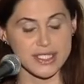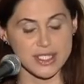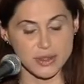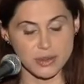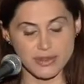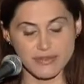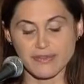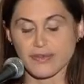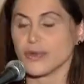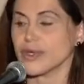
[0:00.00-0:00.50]

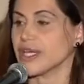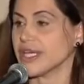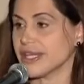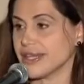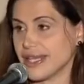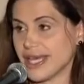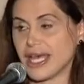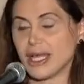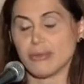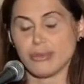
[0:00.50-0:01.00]
So
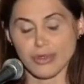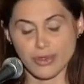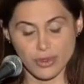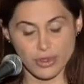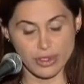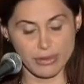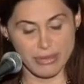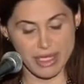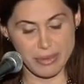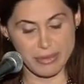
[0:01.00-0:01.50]
avoiding the
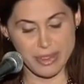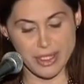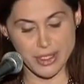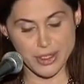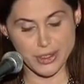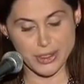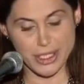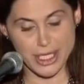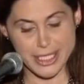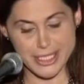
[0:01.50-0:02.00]
albacore might be a
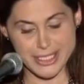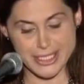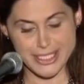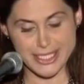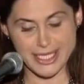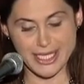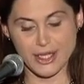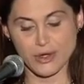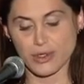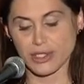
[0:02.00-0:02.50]
good
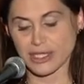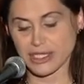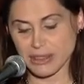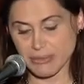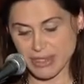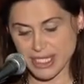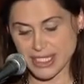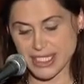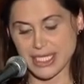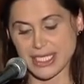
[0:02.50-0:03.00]
idea or
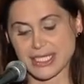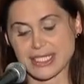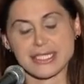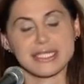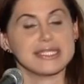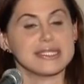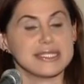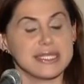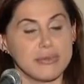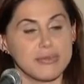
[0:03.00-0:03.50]
limiting its
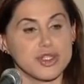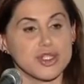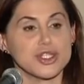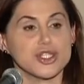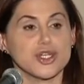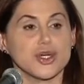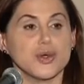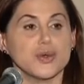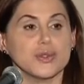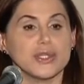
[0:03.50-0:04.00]
consumption
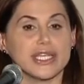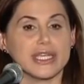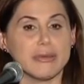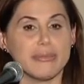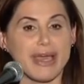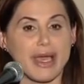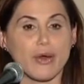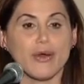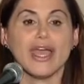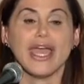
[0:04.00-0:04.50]
to only
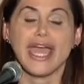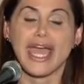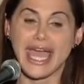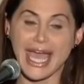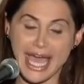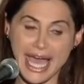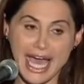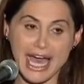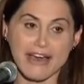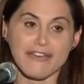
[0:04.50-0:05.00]
about
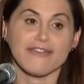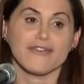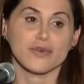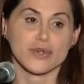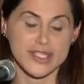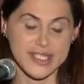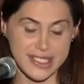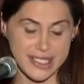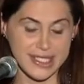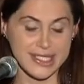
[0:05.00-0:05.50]
half
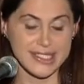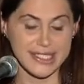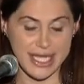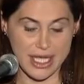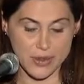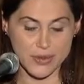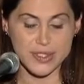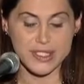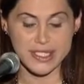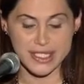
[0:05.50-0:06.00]
or six
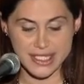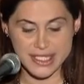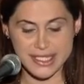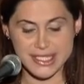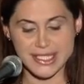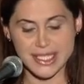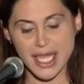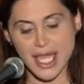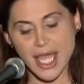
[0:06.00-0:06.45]
ounces.